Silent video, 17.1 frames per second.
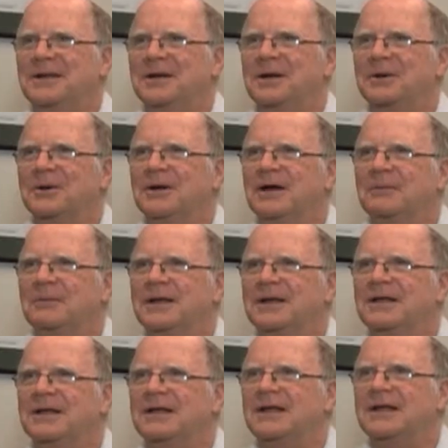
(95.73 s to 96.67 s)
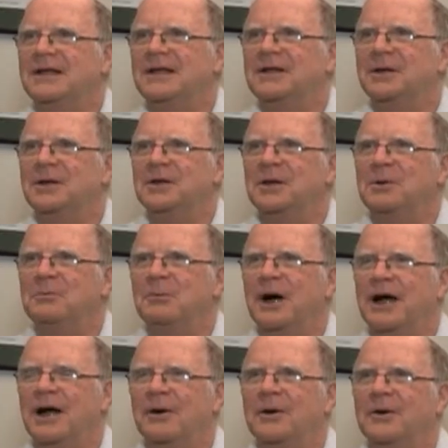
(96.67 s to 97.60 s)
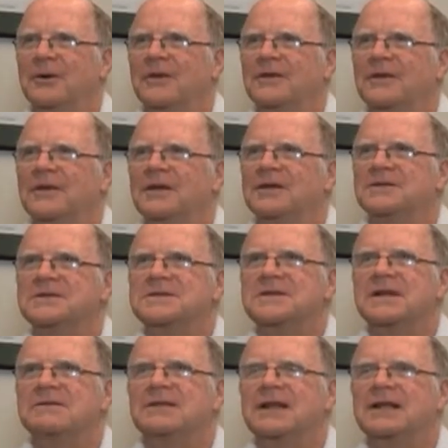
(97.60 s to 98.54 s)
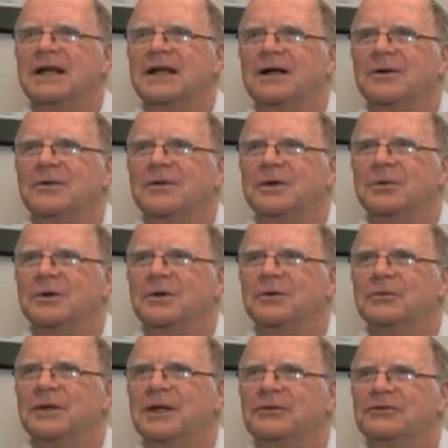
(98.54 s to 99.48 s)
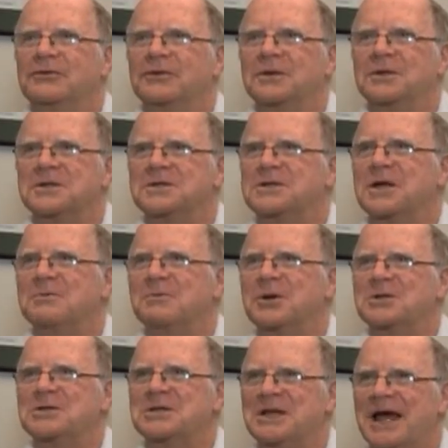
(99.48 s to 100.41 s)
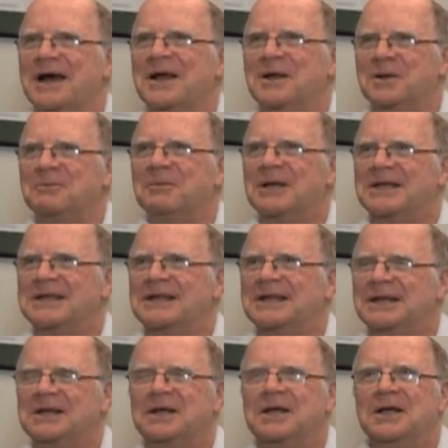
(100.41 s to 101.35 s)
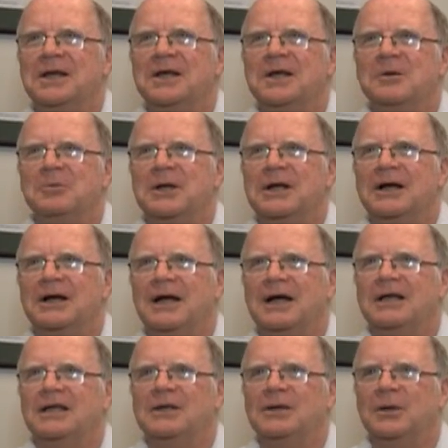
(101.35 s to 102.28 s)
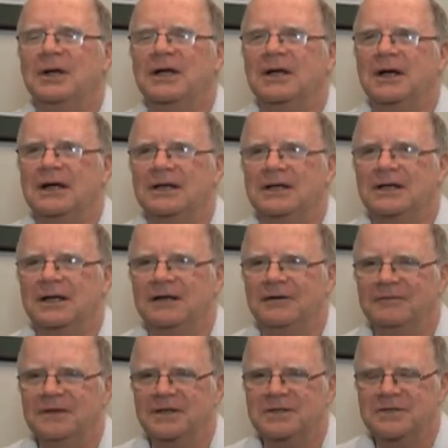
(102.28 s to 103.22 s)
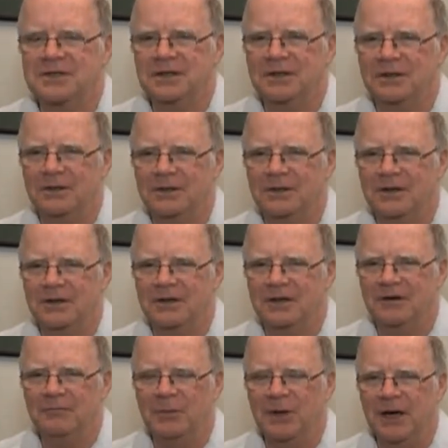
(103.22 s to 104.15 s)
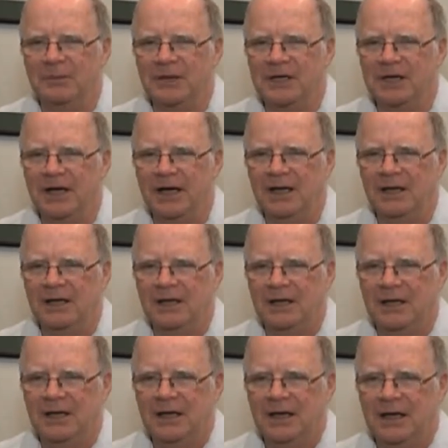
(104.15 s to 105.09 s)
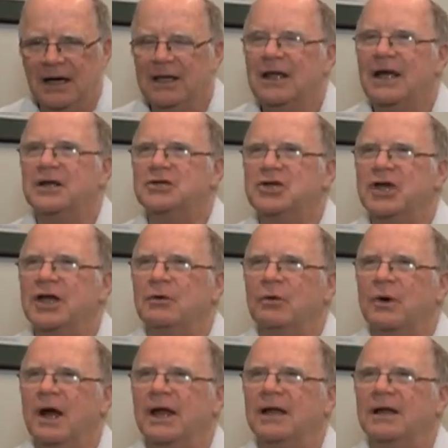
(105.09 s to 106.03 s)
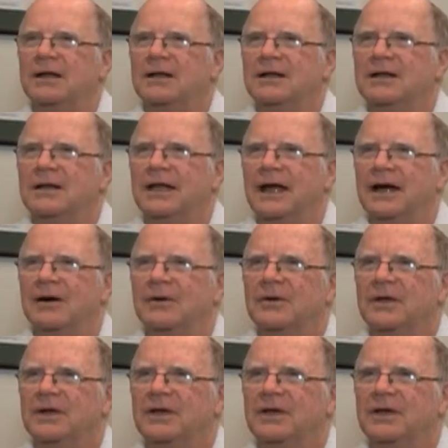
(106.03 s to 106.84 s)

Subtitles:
You know, I mean, you admire and stuff like that. I don't think we're necessarily the same personality, but I loved and still love Bobby Knight. I like Jay Wright now.